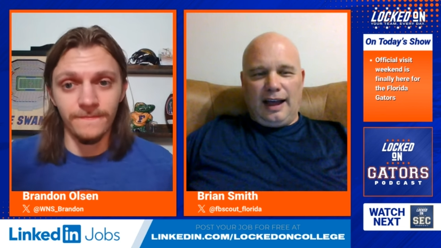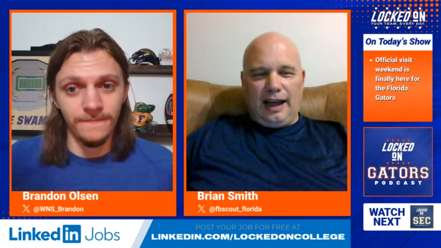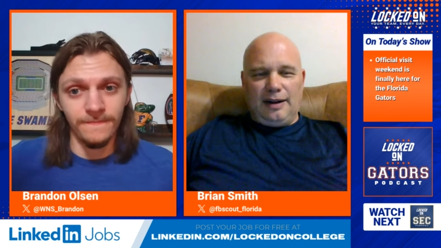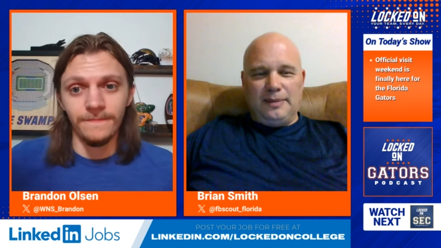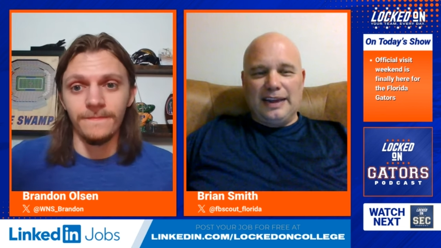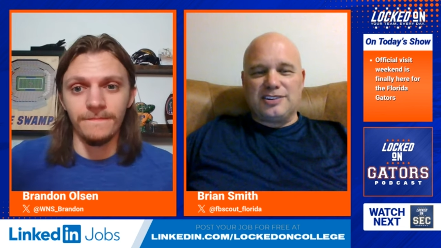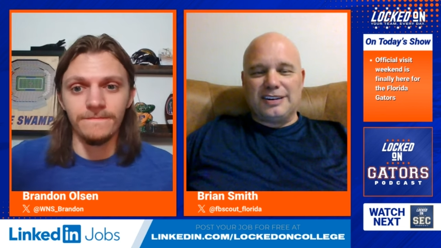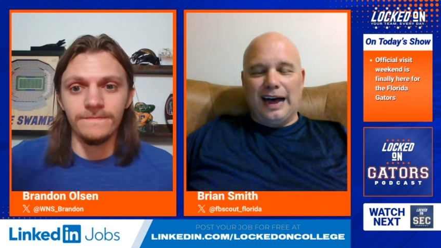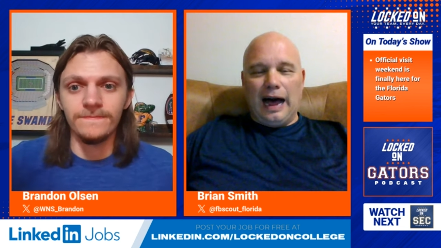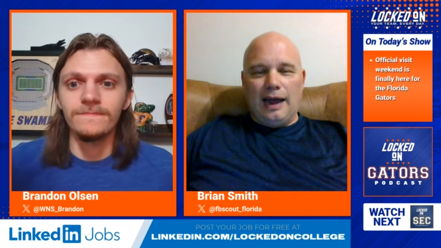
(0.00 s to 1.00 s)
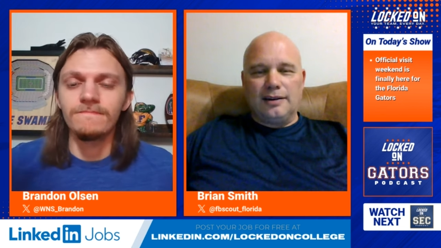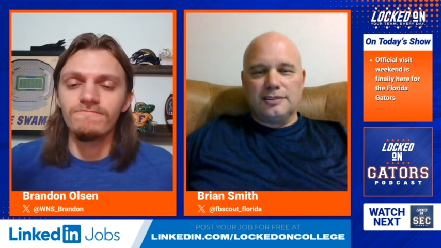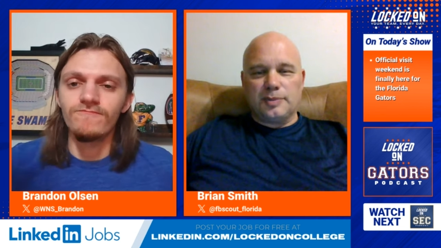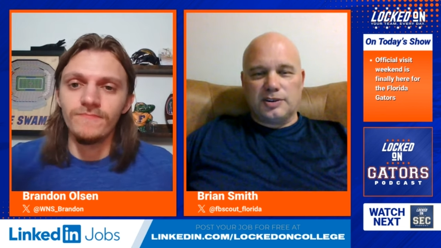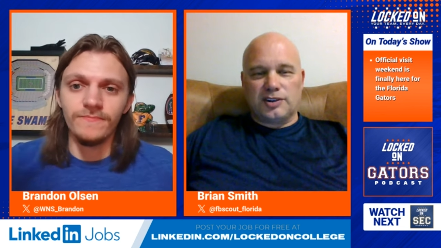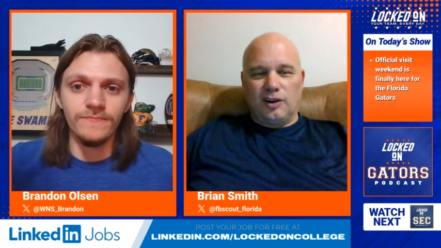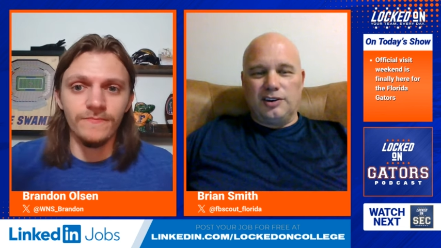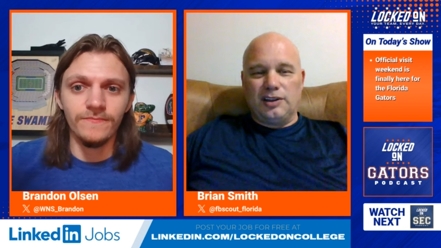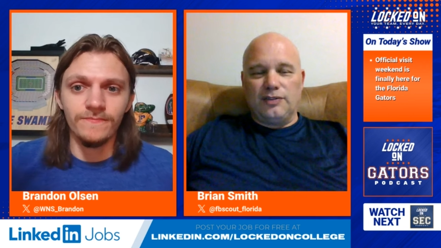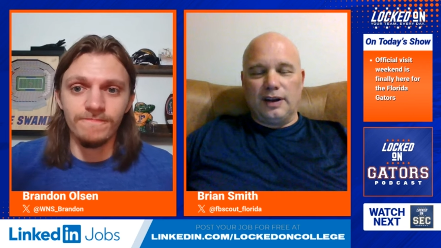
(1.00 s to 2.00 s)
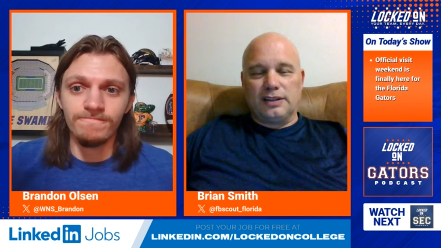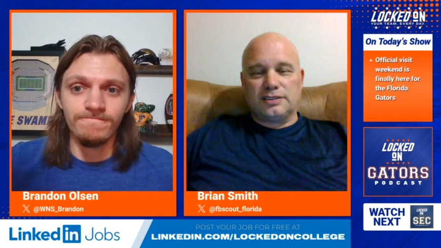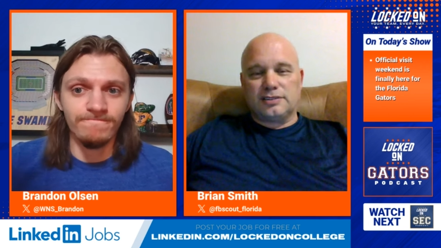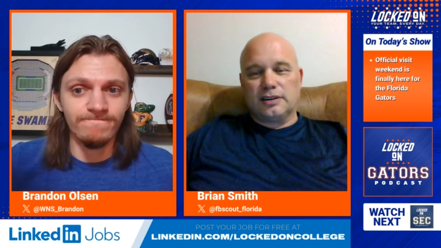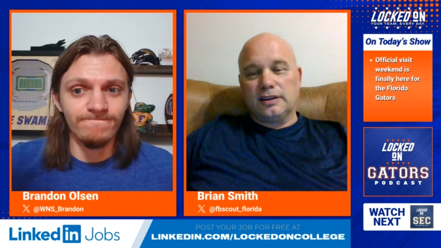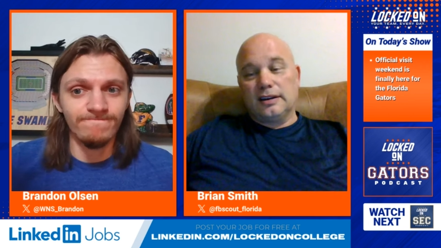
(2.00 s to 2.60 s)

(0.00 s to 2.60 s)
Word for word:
Speaker 1: I'd imagine not, especially on defense.